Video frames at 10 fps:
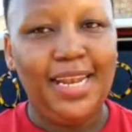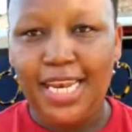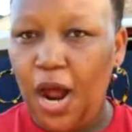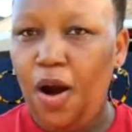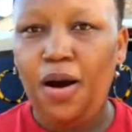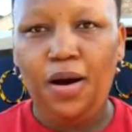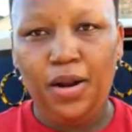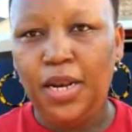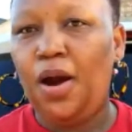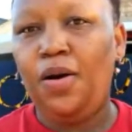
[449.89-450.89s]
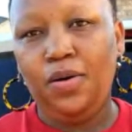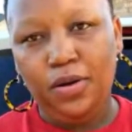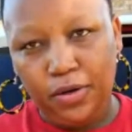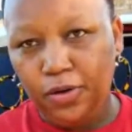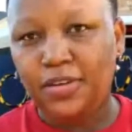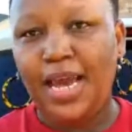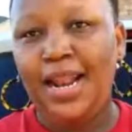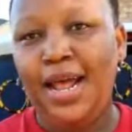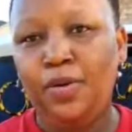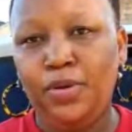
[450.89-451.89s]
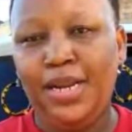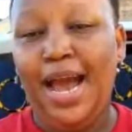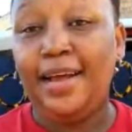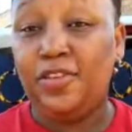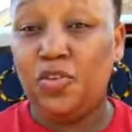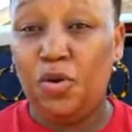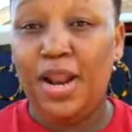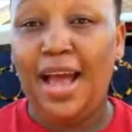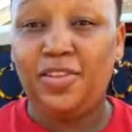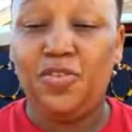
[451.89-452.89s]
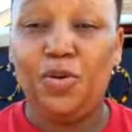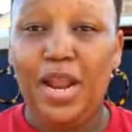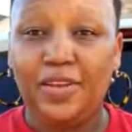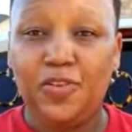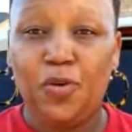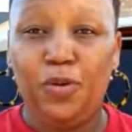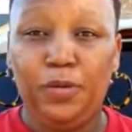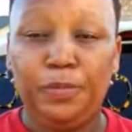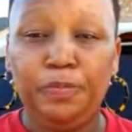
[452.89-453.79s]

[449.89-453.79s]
No, no, not allowed at all, at all, at all.